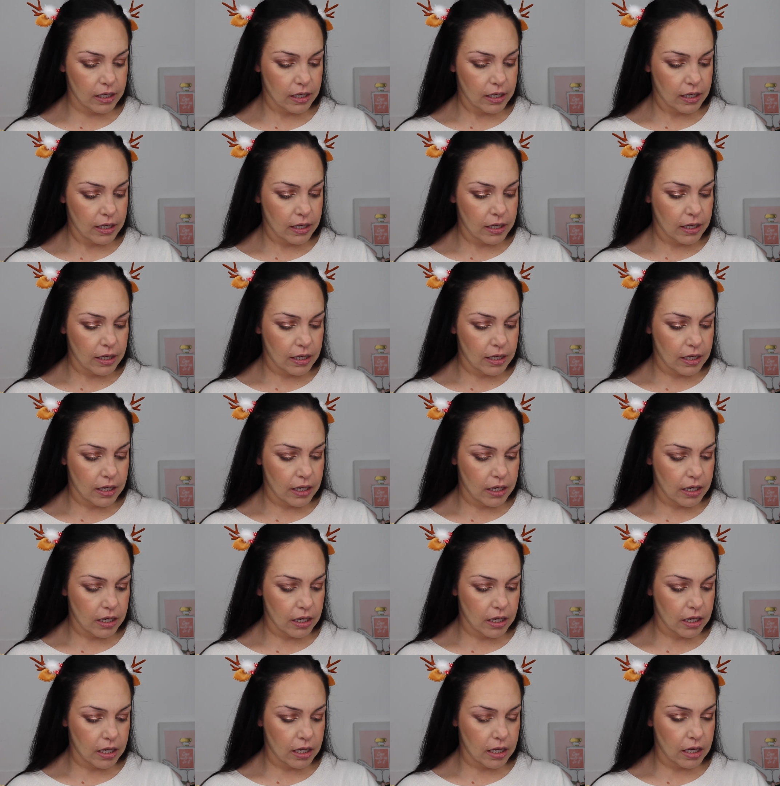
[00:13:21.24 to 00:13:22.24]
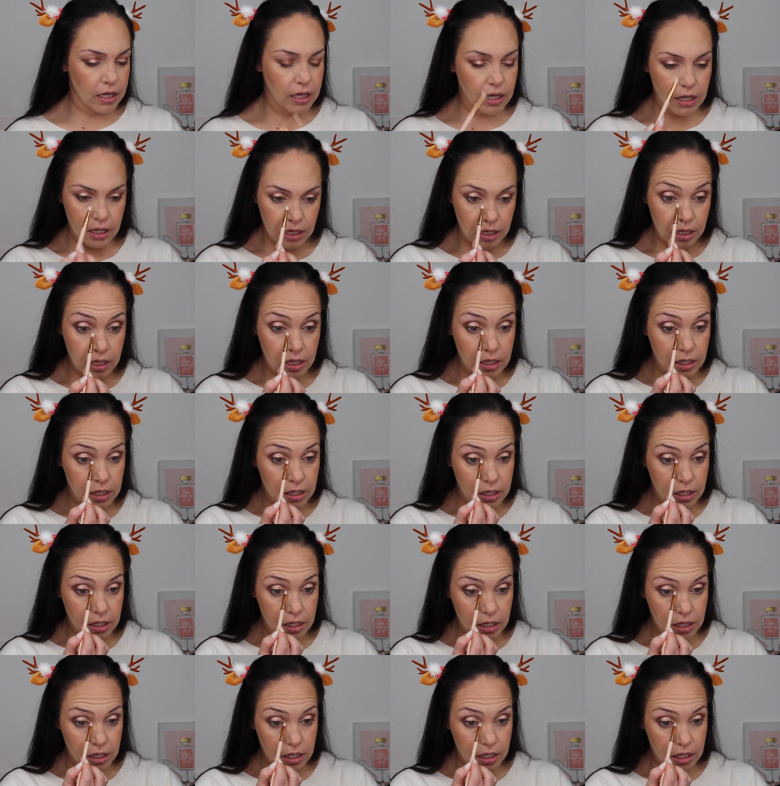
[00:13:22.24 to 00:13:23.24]

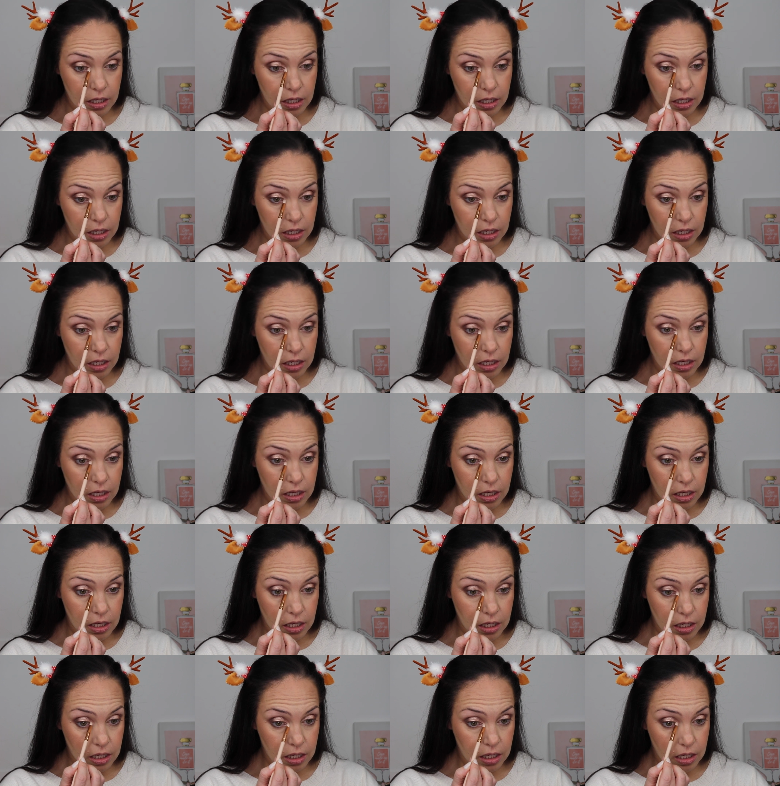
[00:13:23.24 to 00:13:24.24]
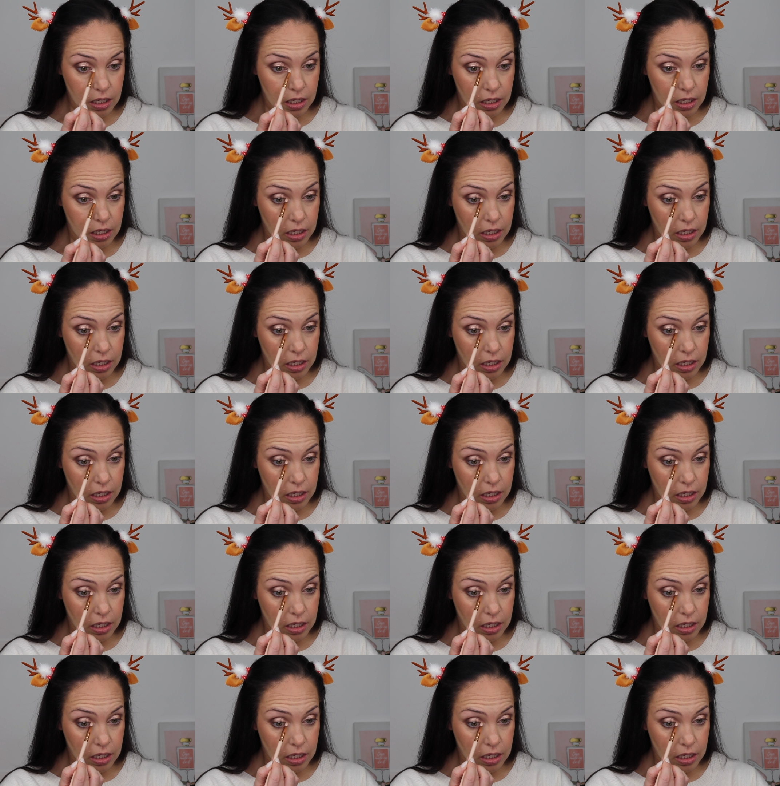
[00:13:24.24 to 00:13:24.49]
Nothing is said.